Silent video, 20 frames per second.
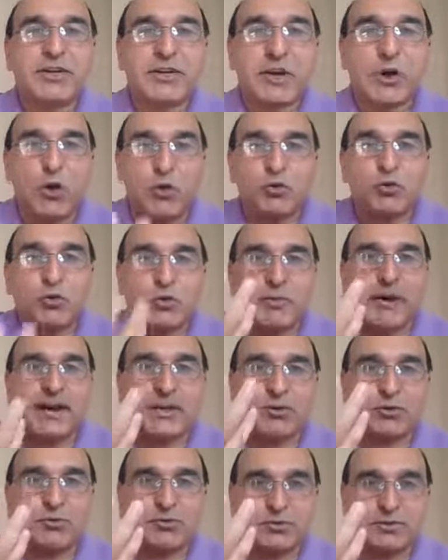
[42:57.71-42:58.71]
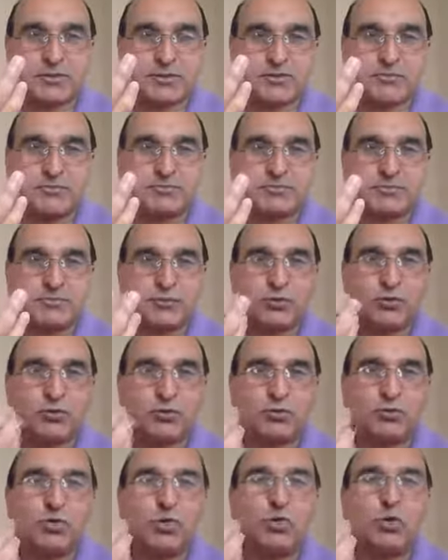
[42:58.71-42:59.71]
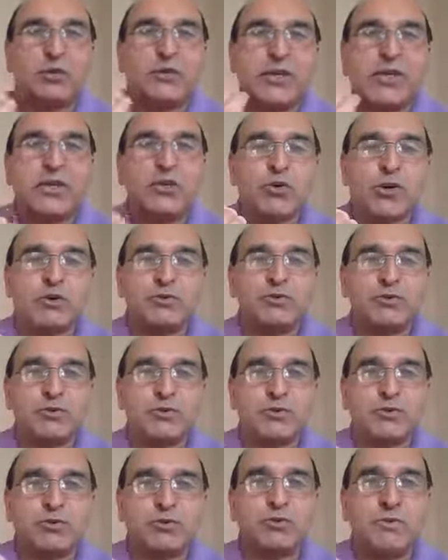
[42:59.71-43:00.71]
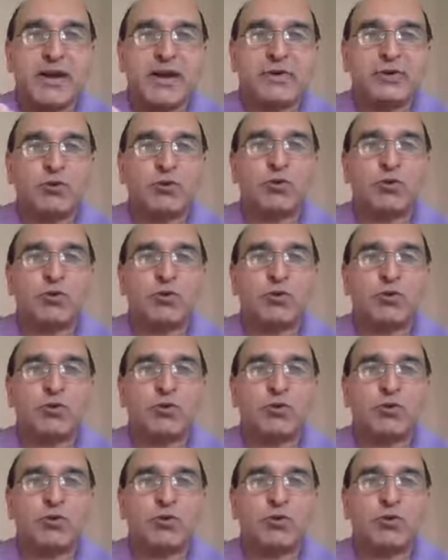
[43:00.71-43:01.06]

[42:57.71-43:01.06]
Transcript: grow tomatoes, 2 kilo of tomato,